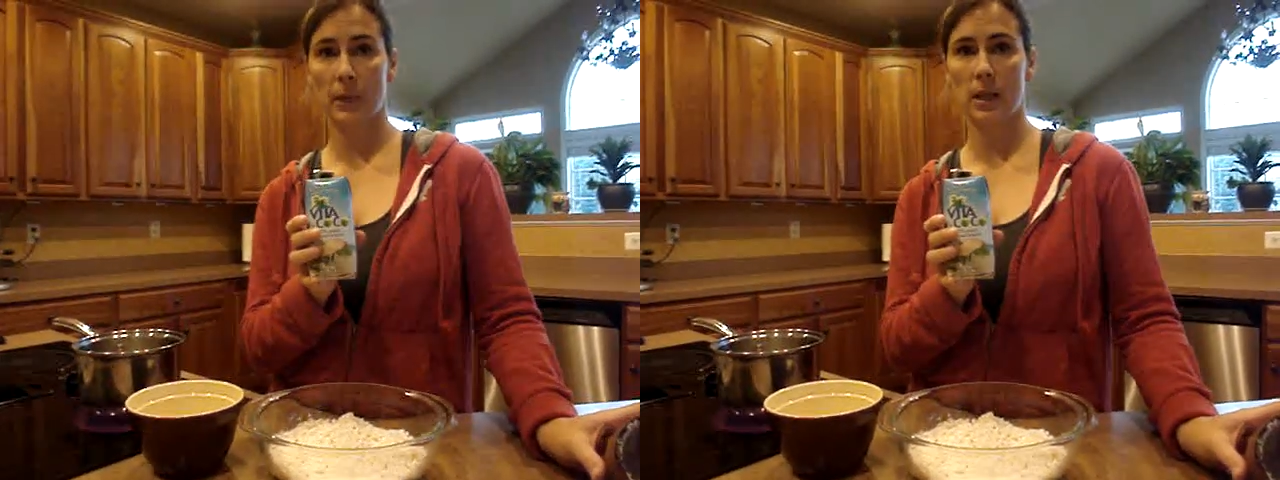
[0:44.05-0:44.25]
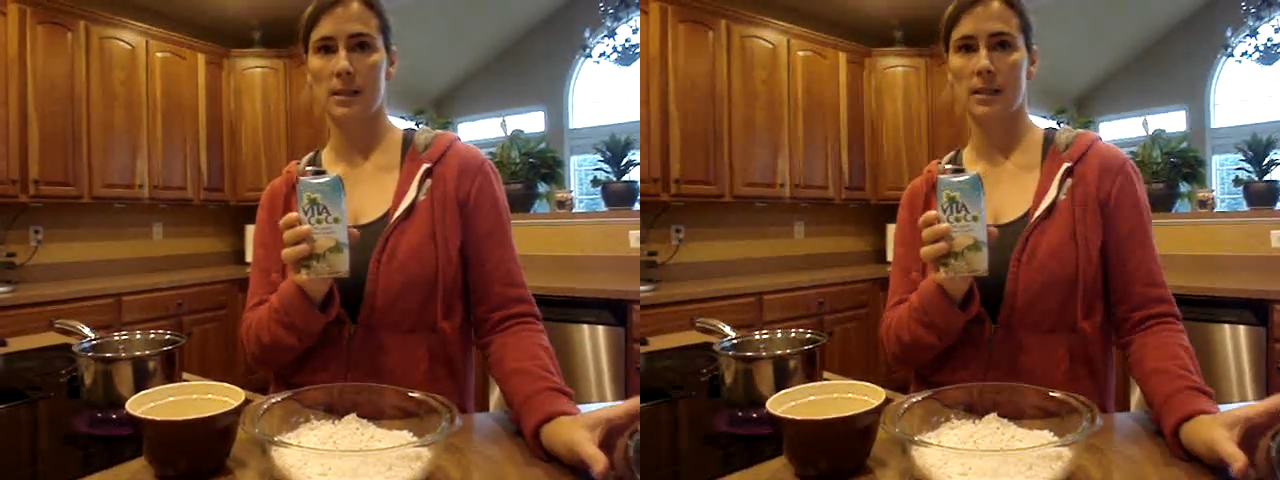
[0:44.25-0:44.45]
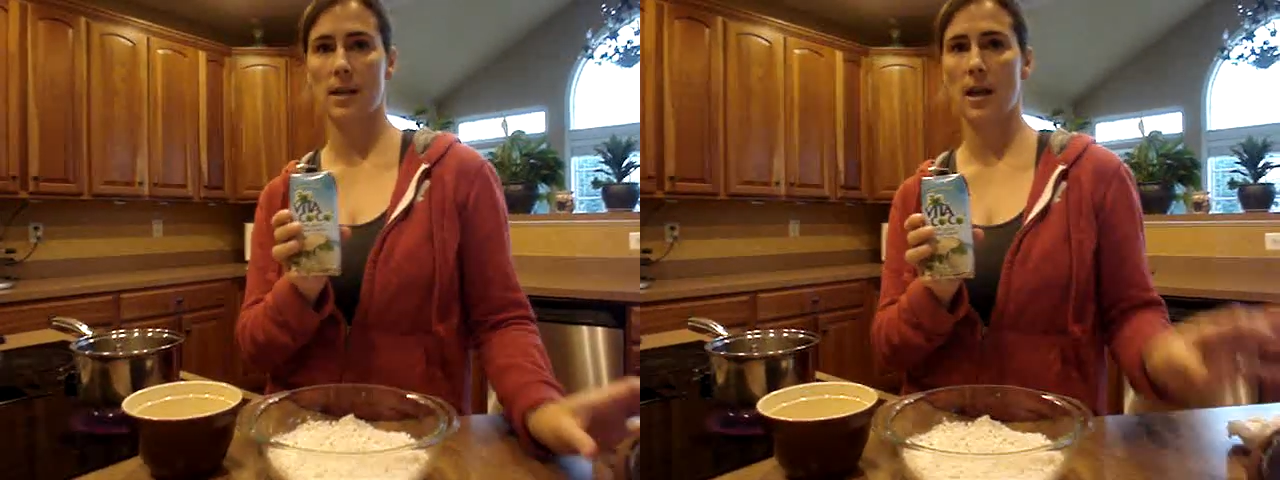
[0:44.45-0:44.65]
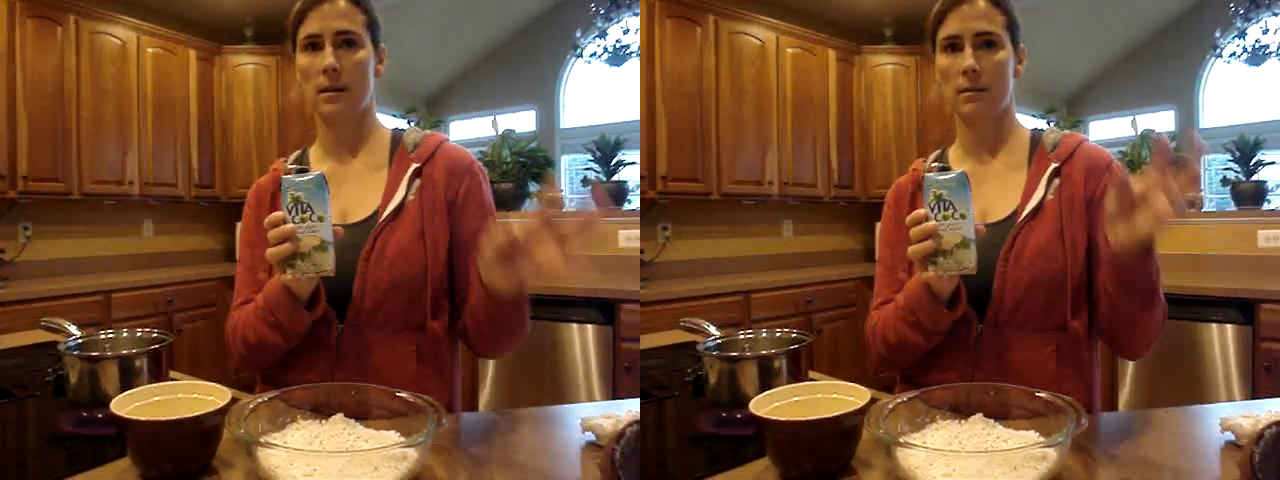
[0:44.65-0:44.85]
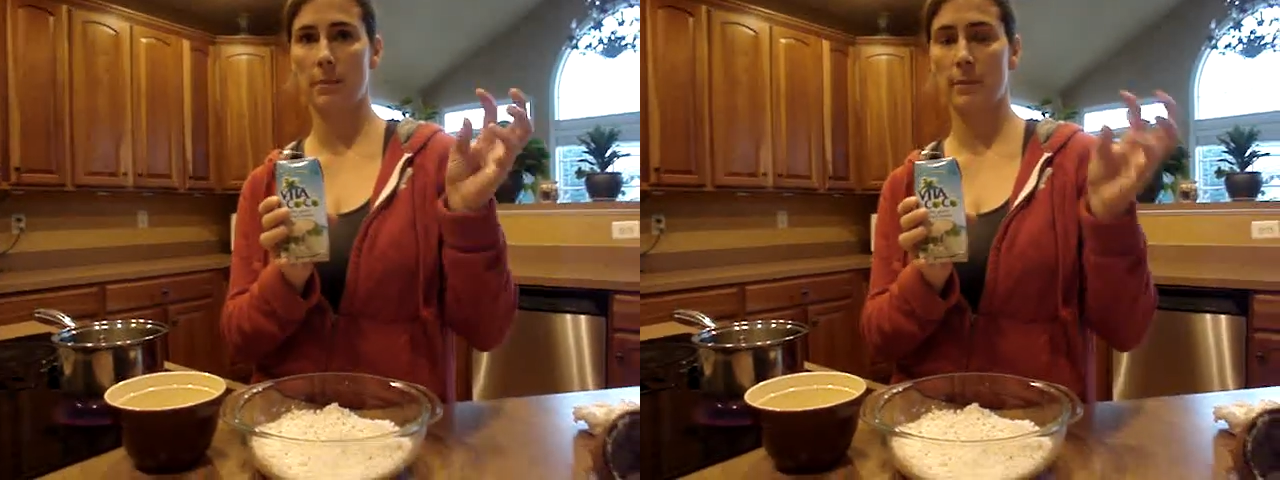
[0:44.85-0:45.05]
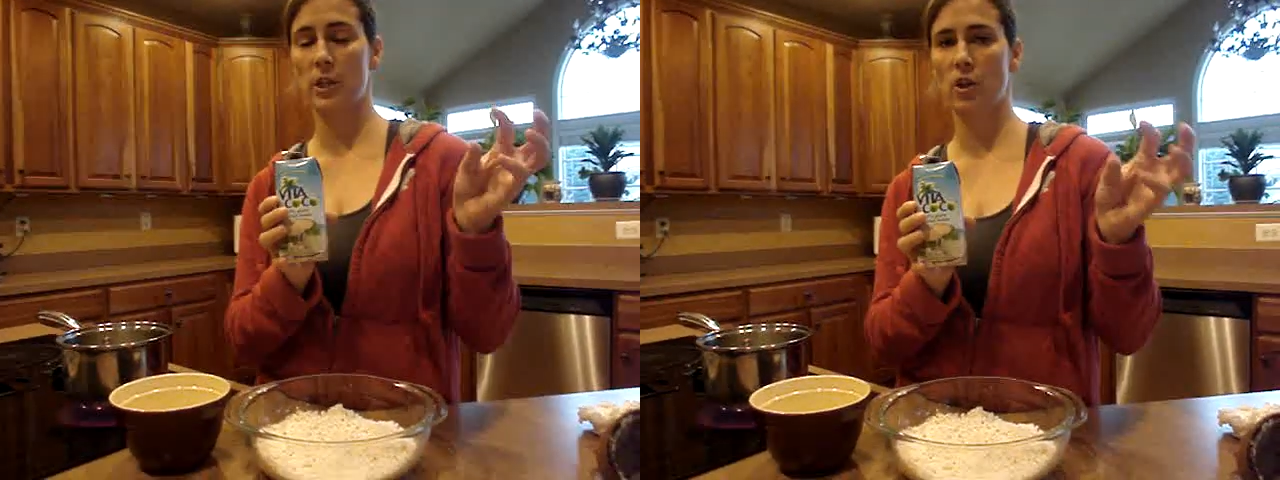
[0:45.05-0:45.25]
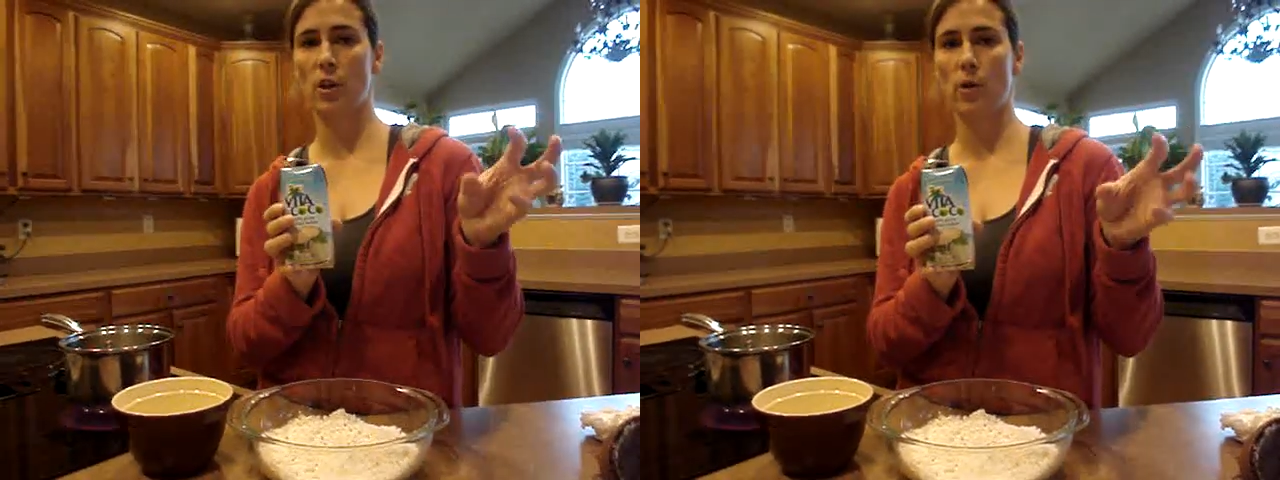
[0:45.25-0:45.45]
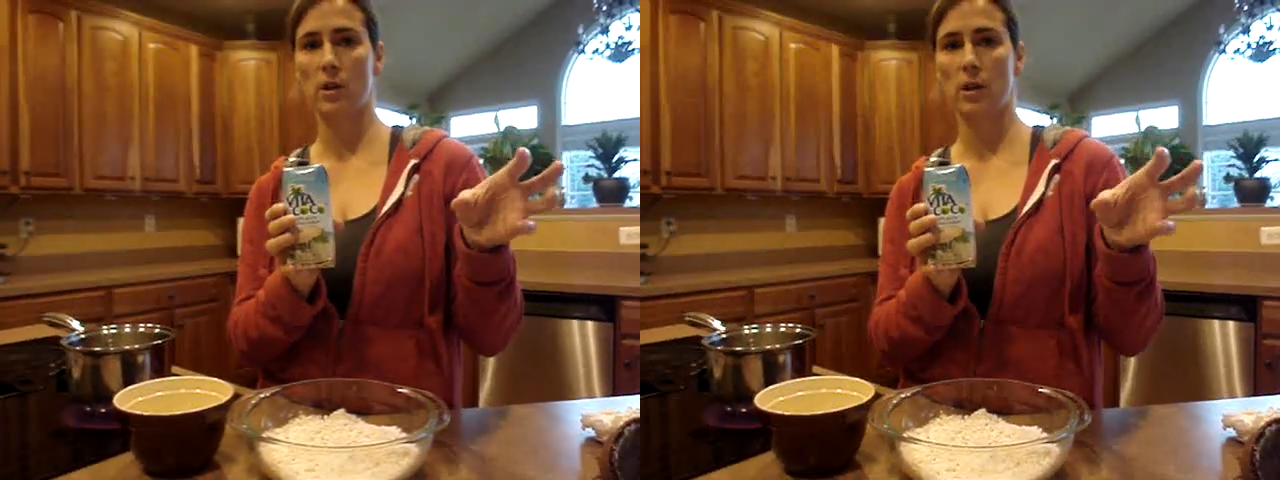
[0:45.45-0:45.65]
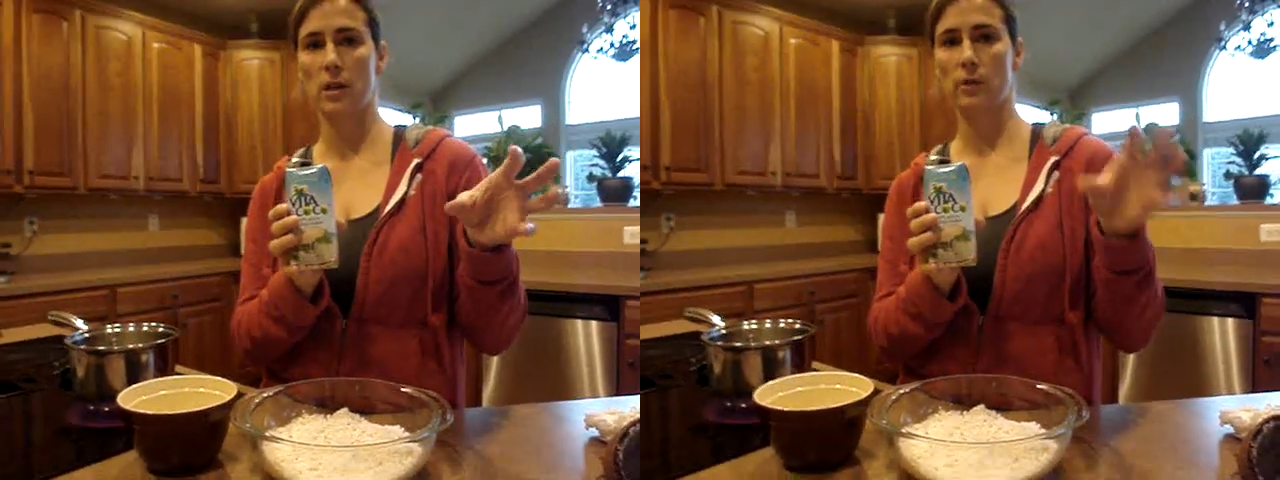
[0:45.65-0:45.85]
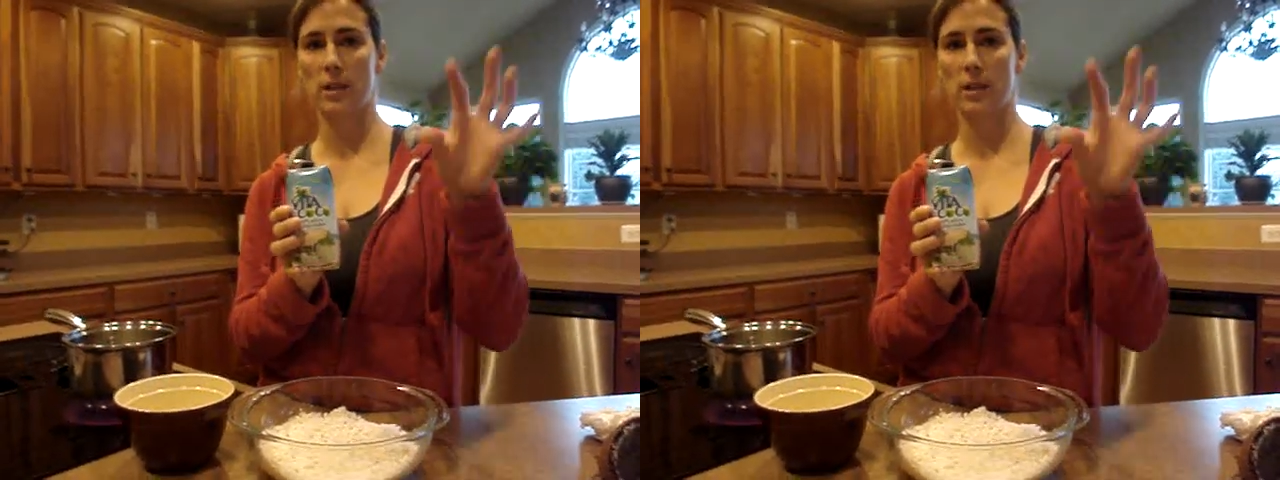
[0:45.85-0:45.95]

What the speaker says: It's not a mature coconut,